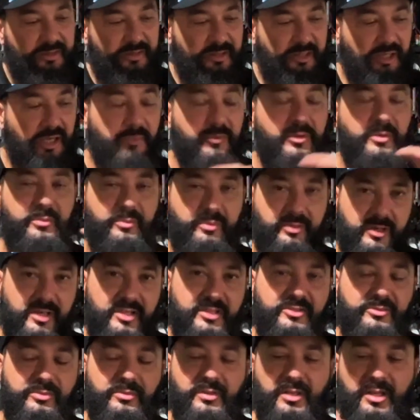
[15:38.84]

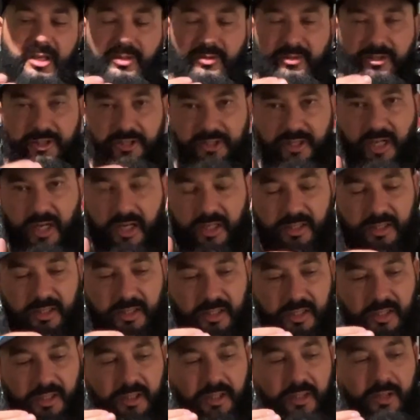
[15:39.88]
impressed with how it shot,
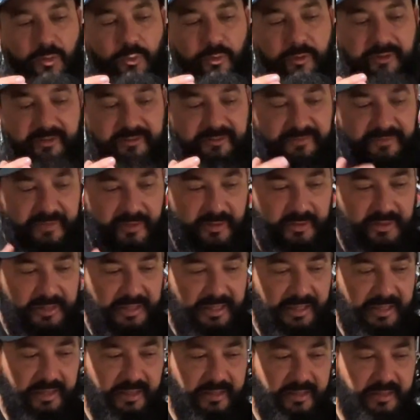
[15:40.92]
what it felt
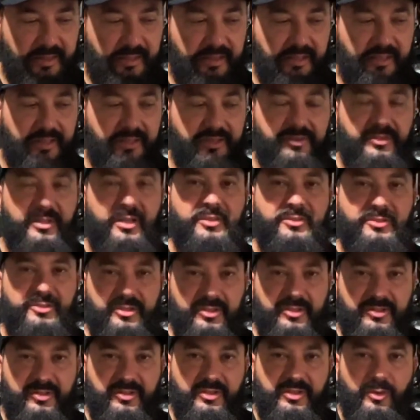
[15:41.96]
like, and
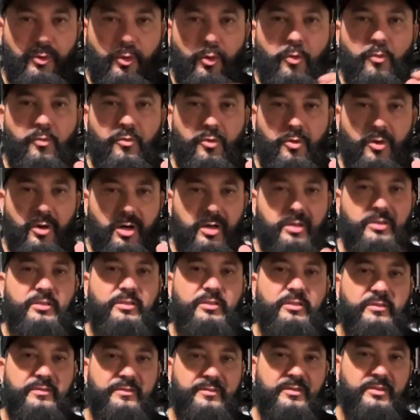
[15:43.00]
just the overall
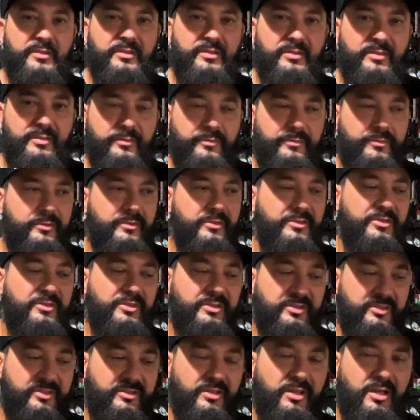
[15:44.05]
difference
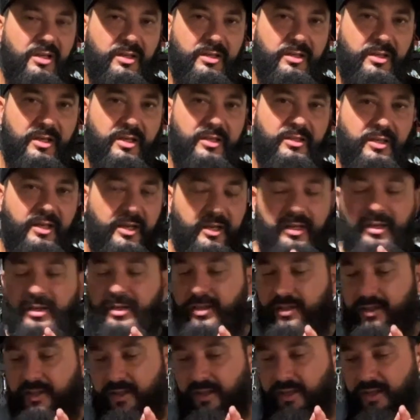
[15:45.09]
versus stock.
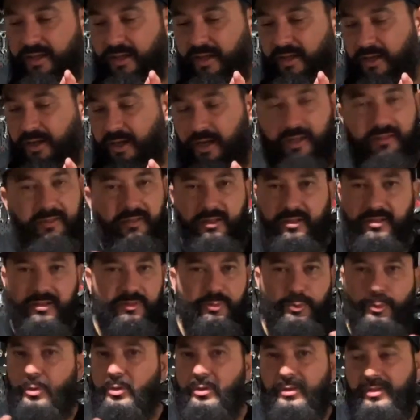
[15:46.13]
I think it's
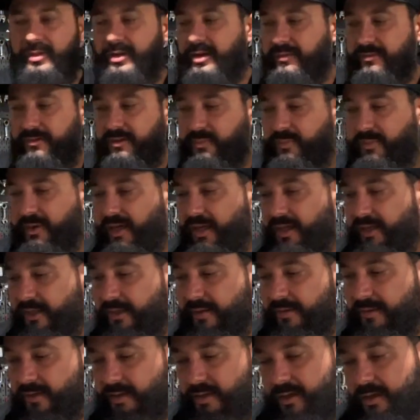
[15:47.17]
worth every
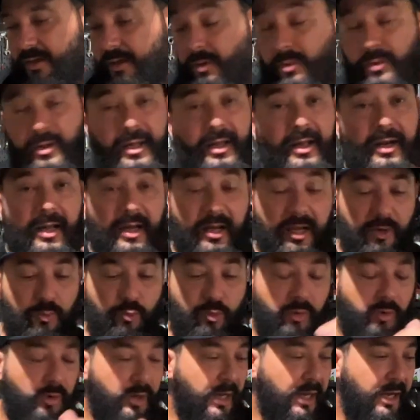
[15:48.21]
penny, and I
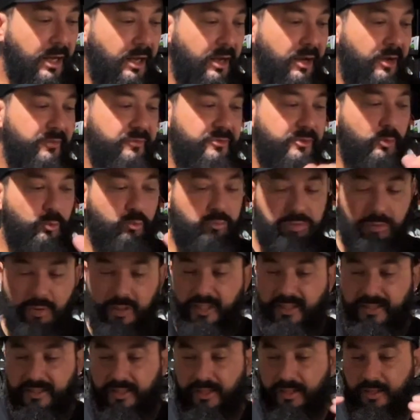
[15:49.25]
will have the
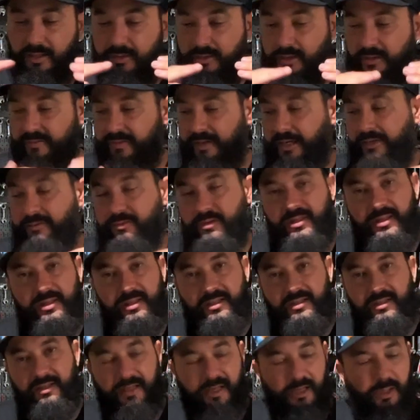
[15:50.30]
breakdown of
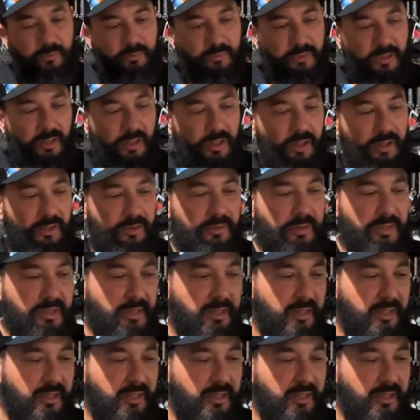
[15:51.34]
everything down below.